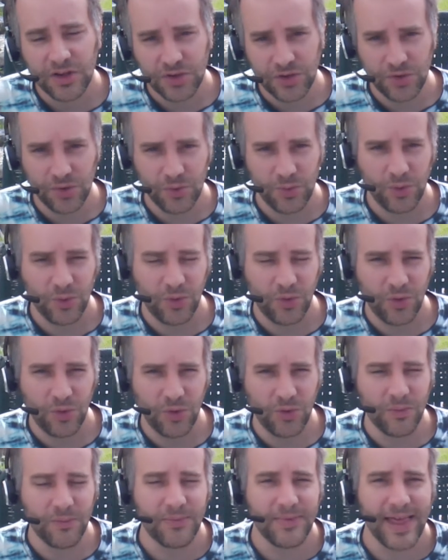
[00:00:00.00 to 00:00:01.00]
to
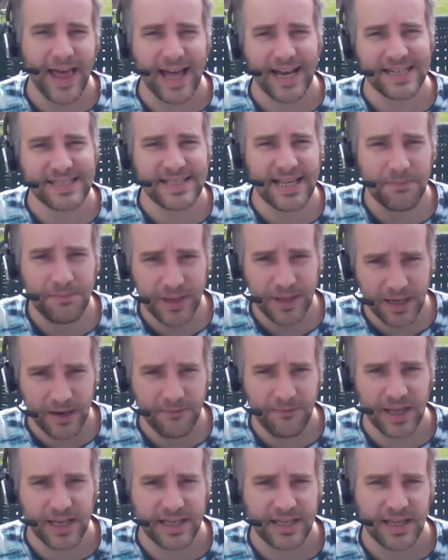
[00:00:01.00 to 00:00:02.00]
whom that is a
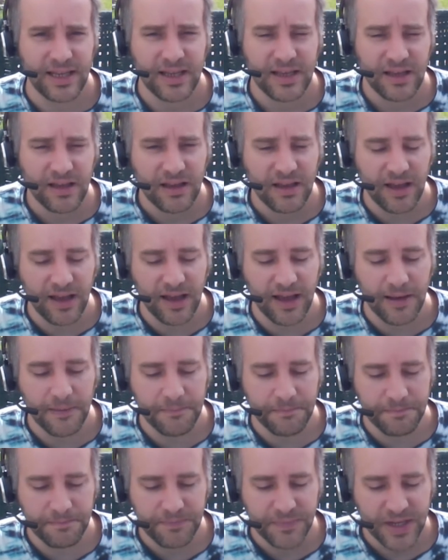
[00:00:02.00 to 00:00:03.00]
benefit,
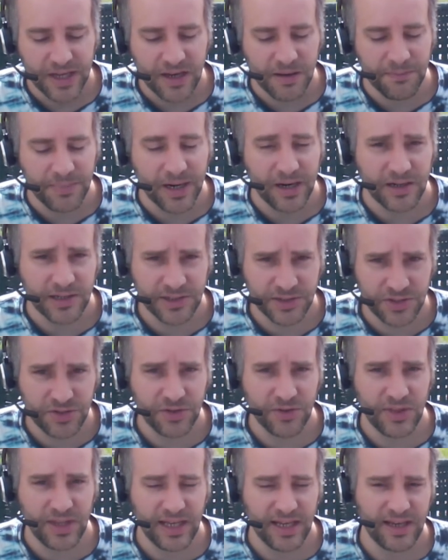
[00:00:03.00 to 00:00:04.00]
compared
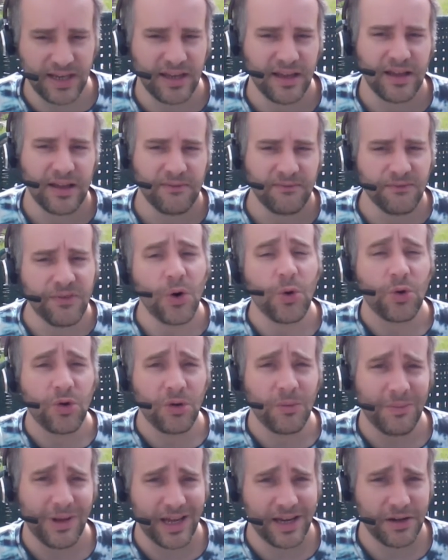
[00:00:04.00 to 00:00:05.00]
to the
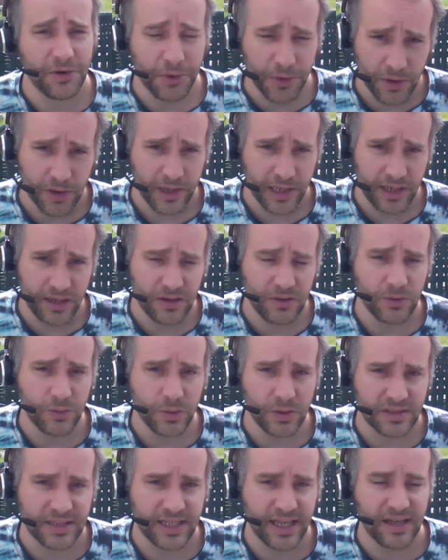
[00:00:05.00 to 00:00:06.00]
vocal minority who
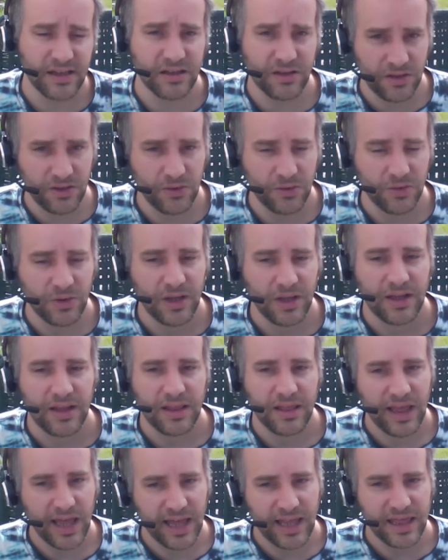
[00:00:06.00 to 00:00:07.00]
will tell you
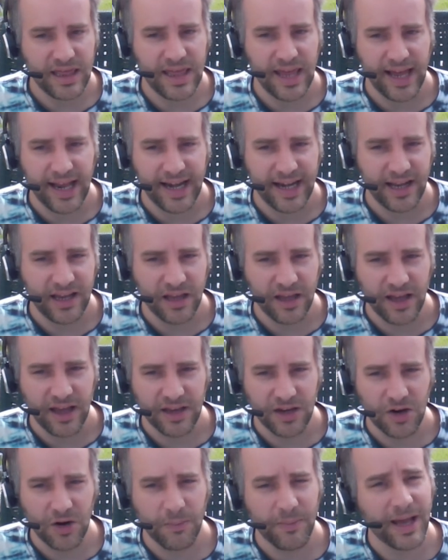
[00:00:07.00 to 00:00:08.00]
that
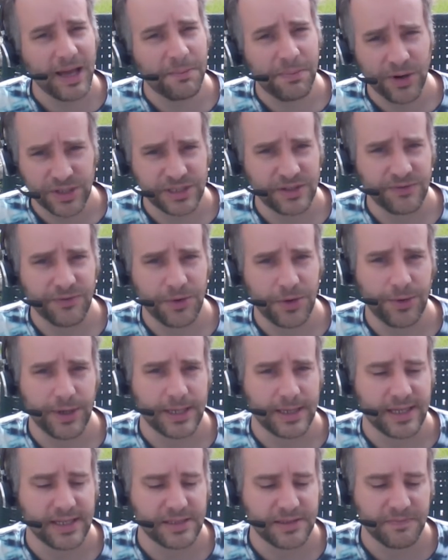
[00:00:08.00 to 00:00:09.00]
you're a bad person for doing
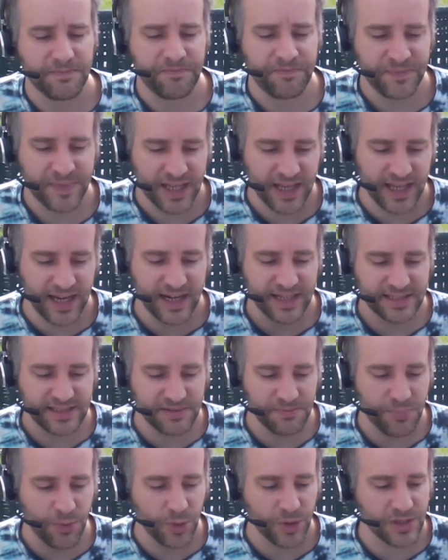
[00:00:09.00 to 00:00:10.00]
this. And
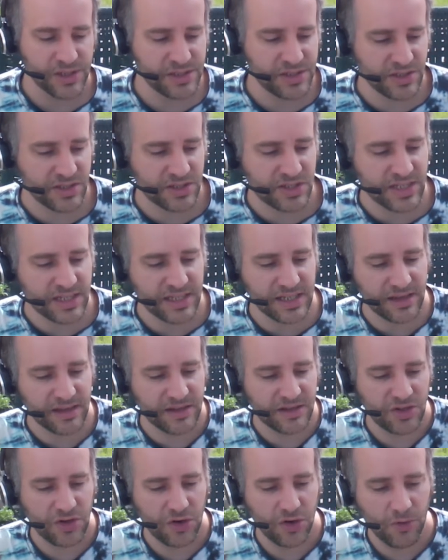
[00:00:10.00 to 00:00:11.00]
it's important
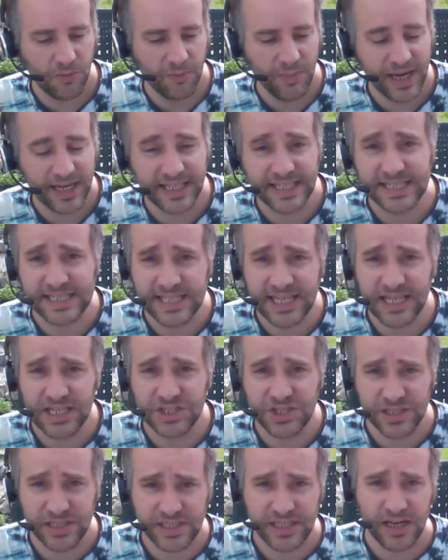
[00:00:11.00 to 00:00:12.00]
to make
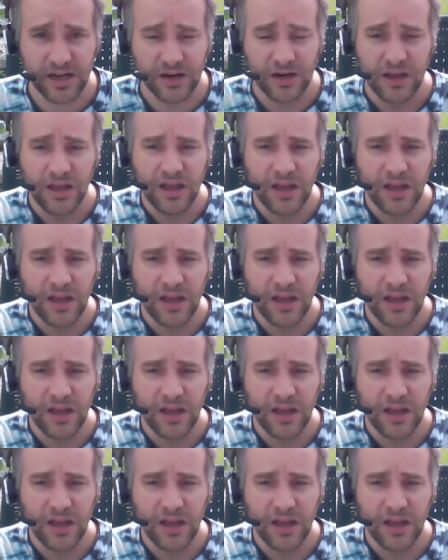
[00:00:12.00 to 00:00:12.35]
distinctions here,